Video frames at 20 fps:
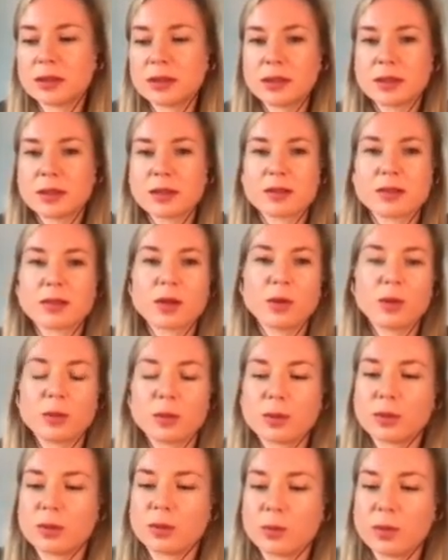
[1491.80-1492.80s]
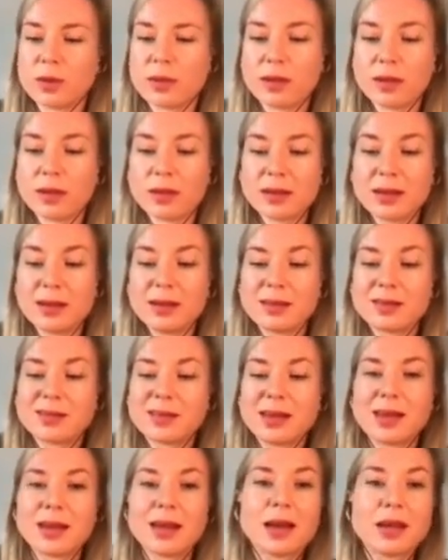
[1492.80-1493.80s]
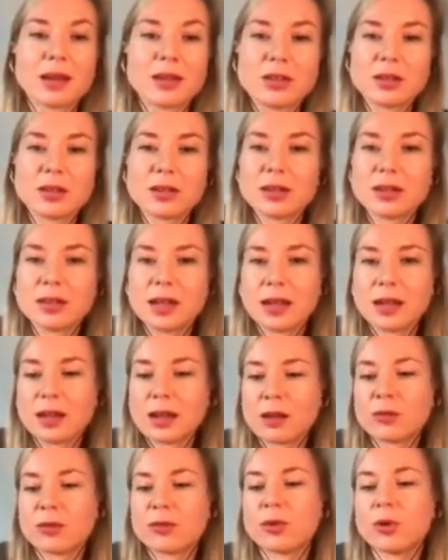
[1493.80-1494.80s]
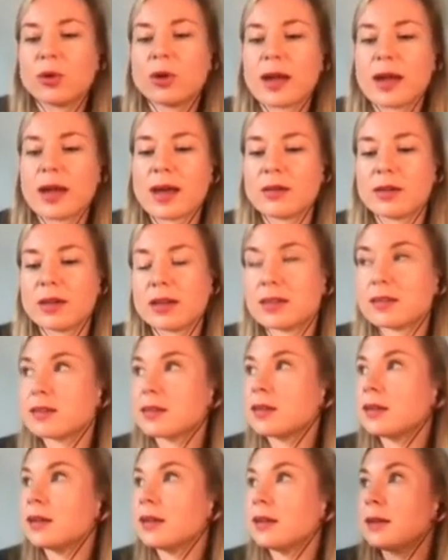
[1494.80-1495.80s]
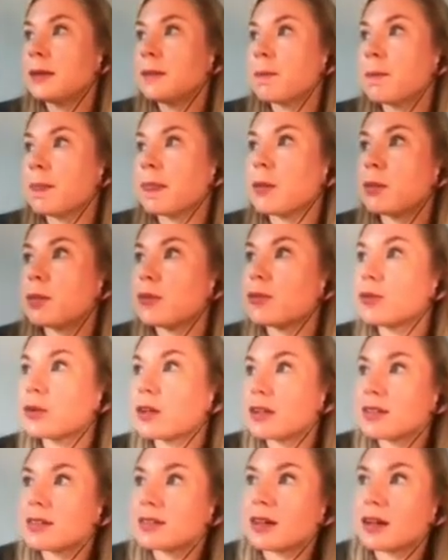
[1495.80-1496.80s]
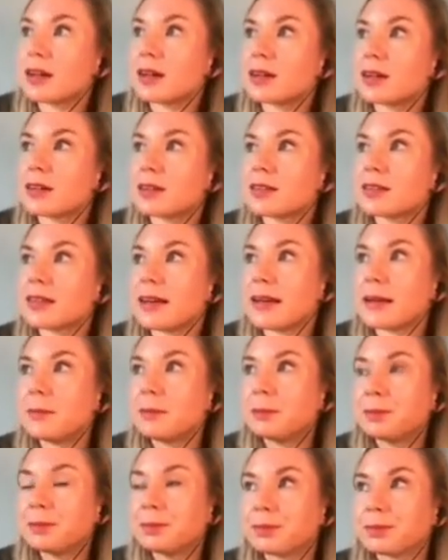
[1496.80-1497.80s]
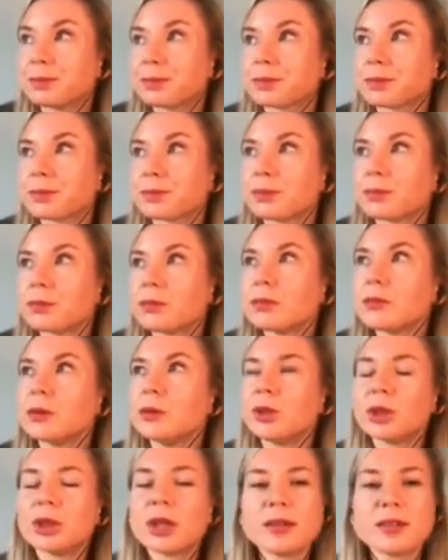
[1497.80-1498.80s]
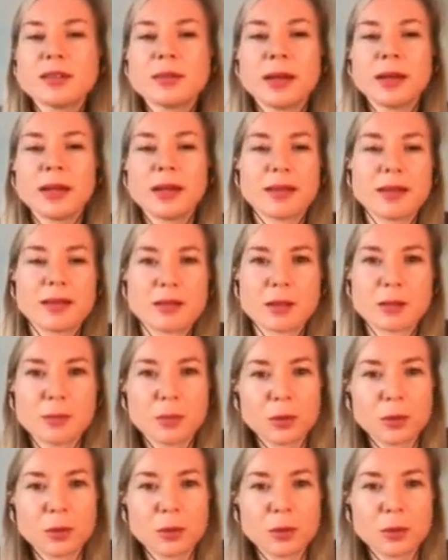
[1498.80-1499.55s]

we tried to make these as broadly applicable as possible for, you know, big administrations and small, and be